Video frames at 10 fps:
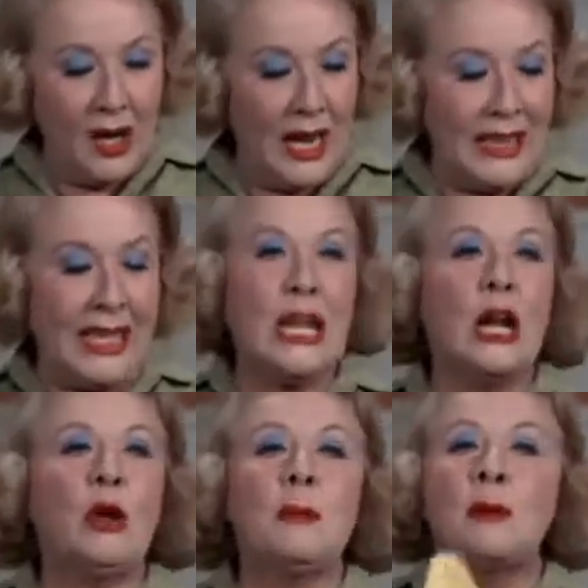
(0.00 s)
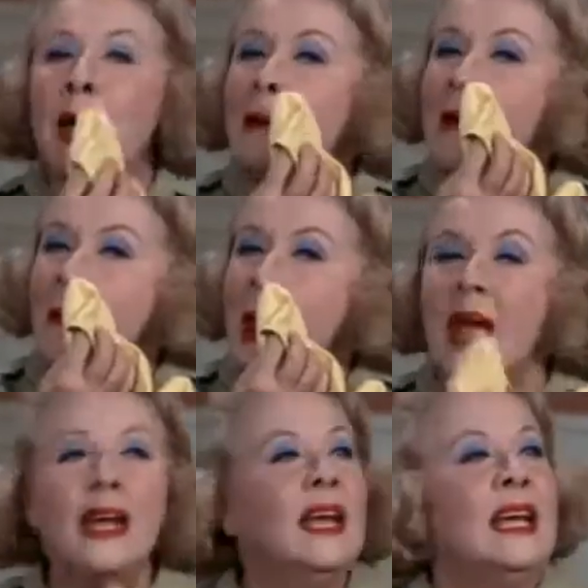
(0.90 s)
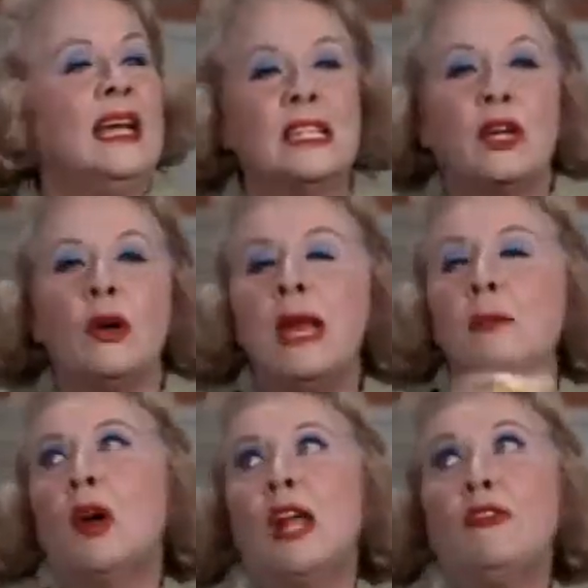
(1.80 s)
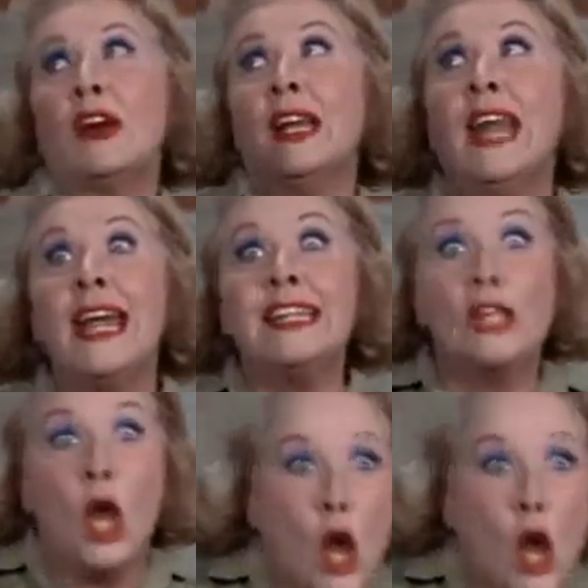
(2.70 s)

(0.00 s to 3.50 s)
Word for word: girl, I think I'll go up to my room. It's a great morning for a nice